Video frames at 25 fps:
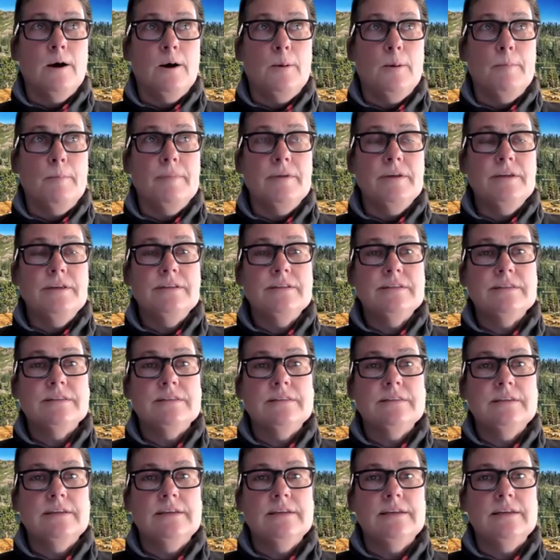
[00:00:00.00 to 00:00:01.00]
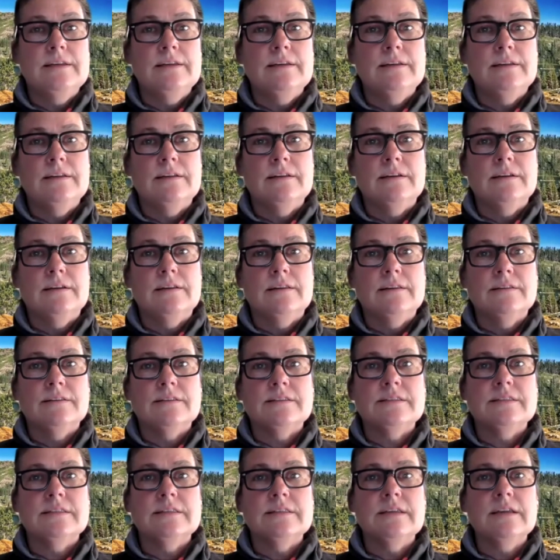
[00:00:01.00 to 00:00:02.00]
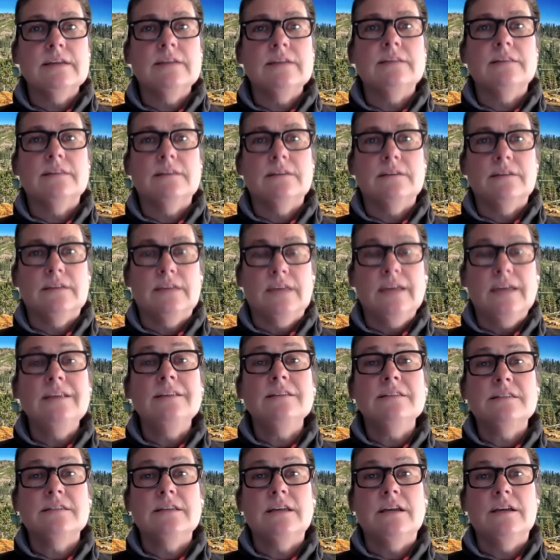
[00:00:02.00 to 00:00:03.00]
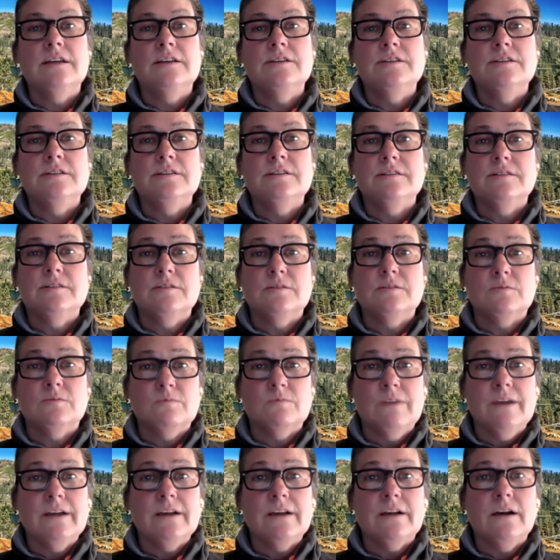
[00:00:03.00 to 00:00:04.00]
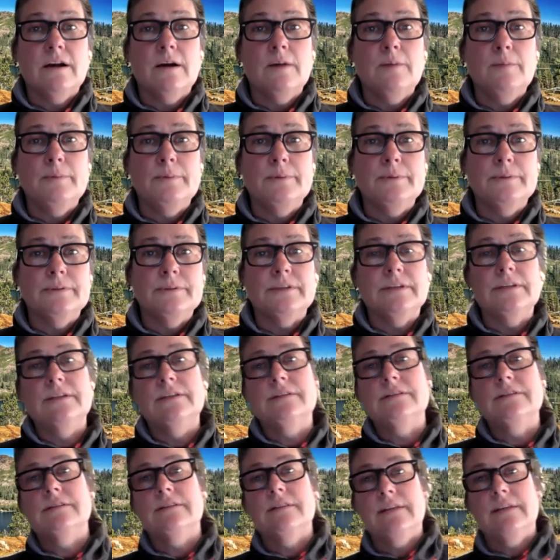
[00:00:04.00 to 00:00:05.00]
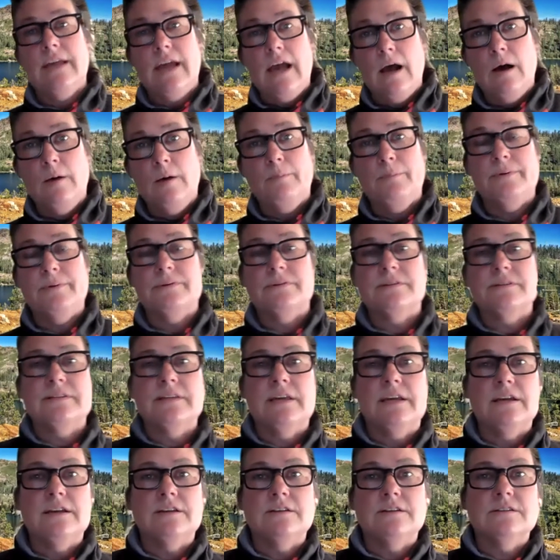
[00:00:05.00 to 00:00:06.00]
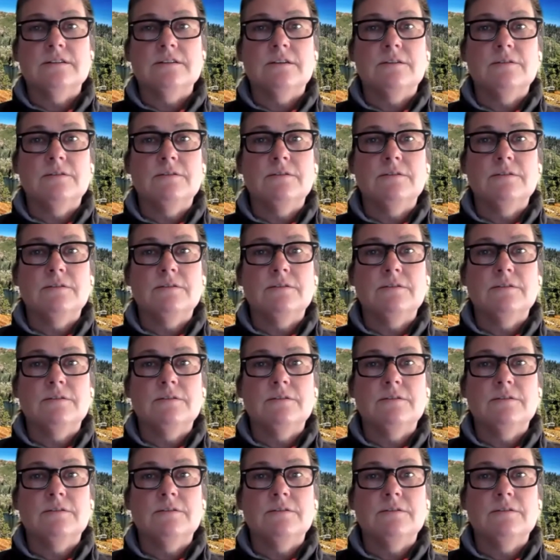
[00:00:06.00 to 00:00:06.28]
is the gain stage is direct coupled into the output stage, so that